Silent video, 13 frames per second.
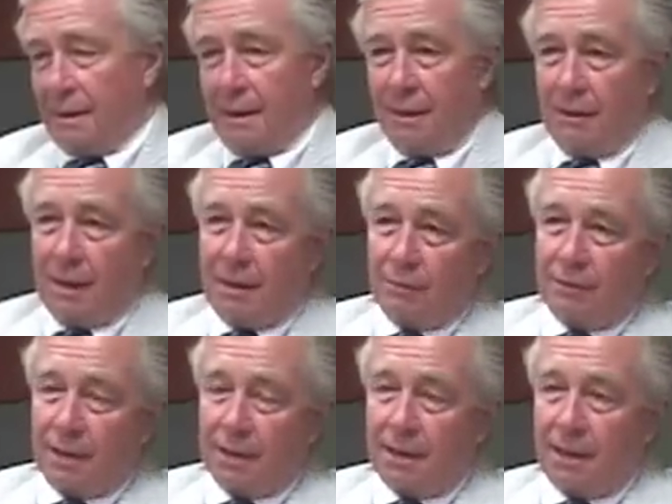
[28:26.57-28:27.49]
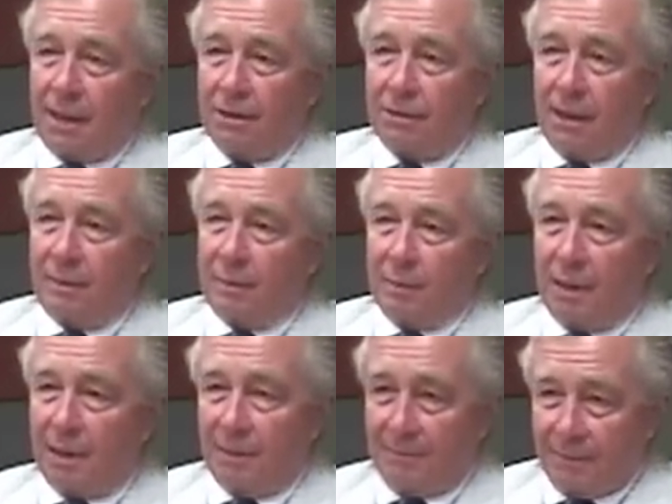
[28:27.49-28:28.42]
don't think that shaped
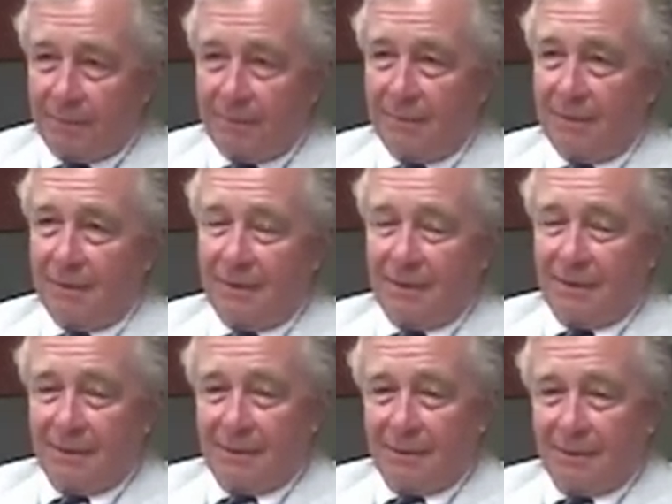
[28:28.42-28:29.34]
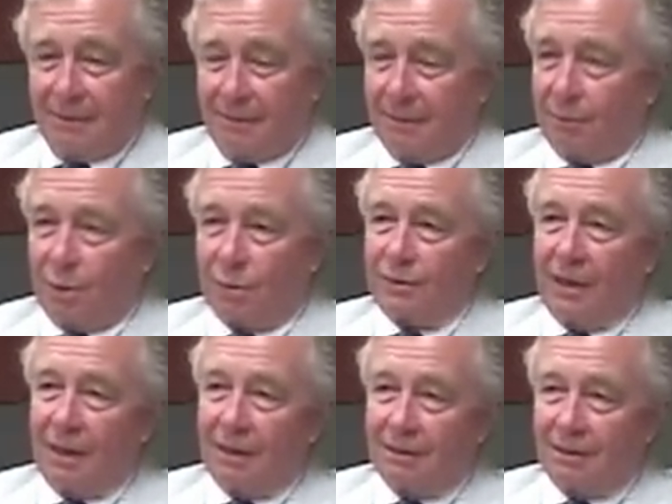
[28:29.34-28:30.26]
my
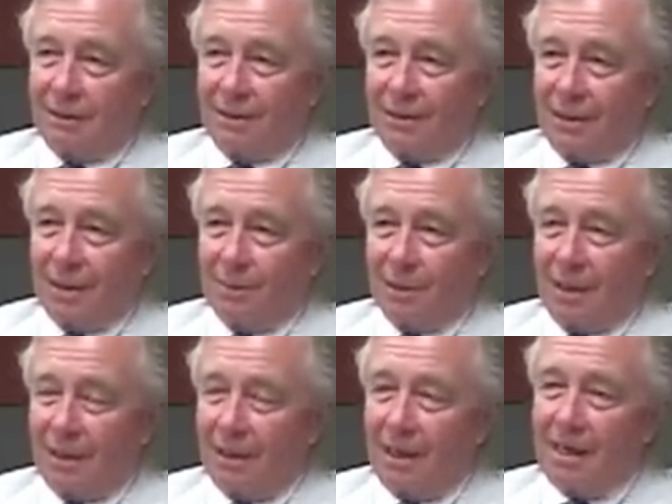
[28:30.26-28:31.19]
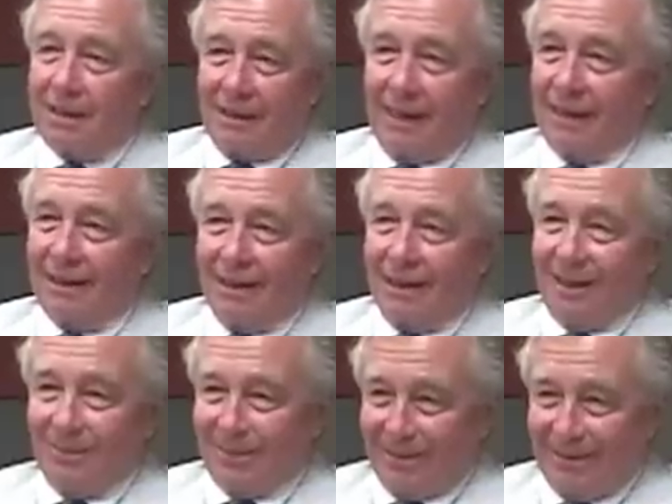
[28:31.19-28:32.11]
personality or anything, but I like that name.